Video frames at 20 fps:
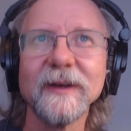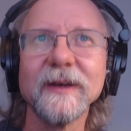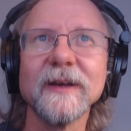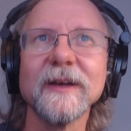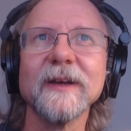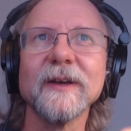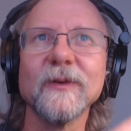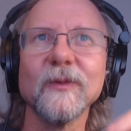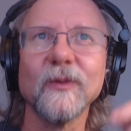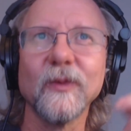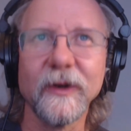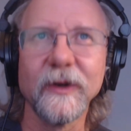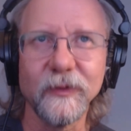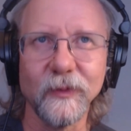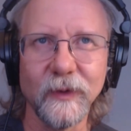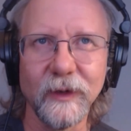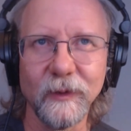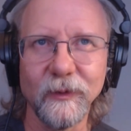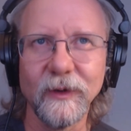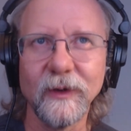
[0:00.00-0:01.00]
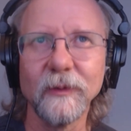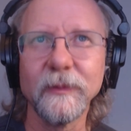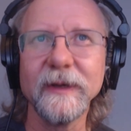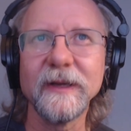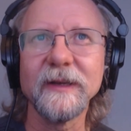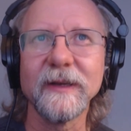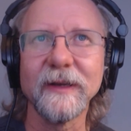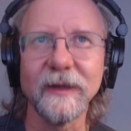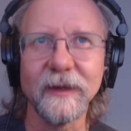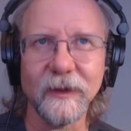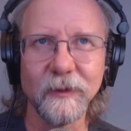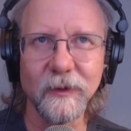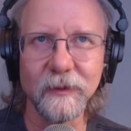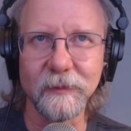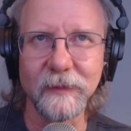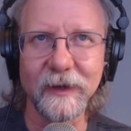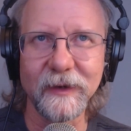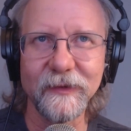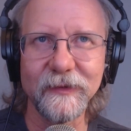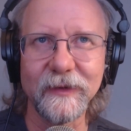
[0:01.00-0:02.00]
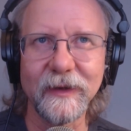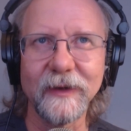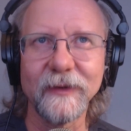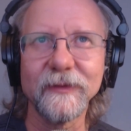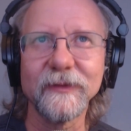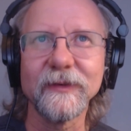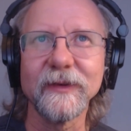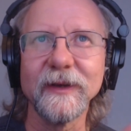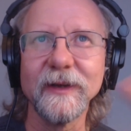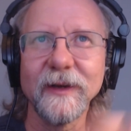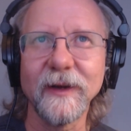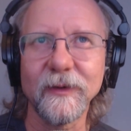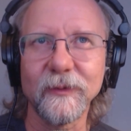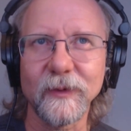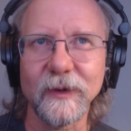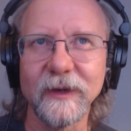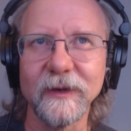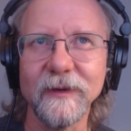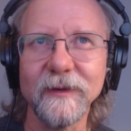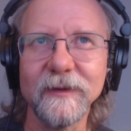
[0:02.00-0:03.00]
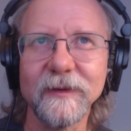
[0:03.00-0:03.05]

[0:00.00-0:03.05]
in which we will be dealing with MetaSounds in Unreal,